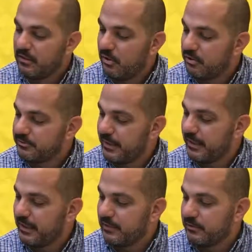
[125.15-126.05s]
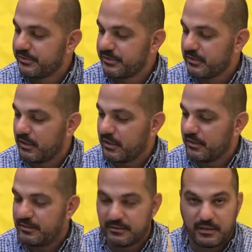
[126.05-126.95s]
Holes by Louis
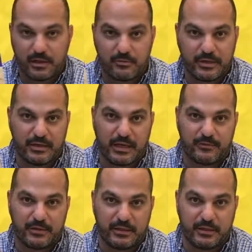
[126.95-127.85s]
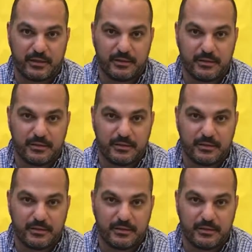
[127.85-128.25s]
Sachar. I read it every year.